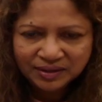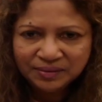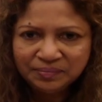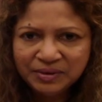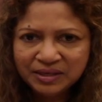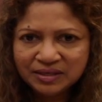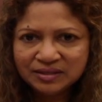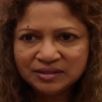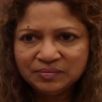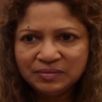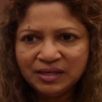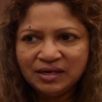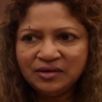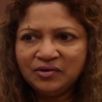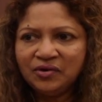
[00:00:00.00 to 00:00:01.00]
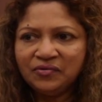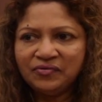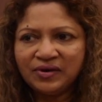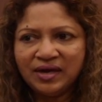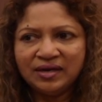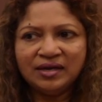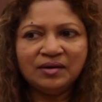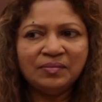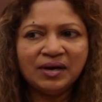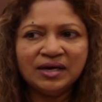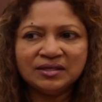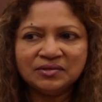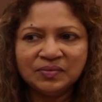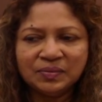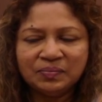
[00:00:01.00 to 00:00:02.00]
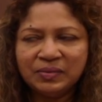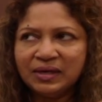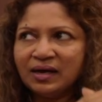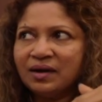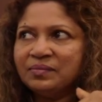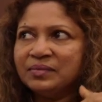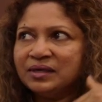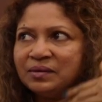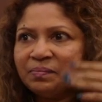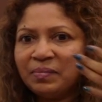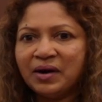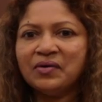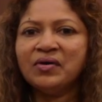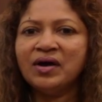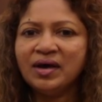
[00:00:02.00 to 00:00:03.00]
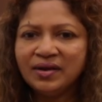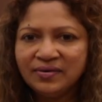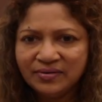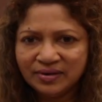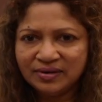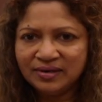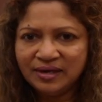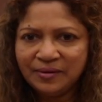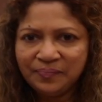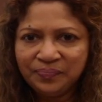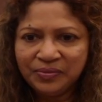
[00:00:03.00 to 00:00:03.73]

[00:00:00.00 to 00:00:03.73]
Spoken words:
because then your final marks will become above 100.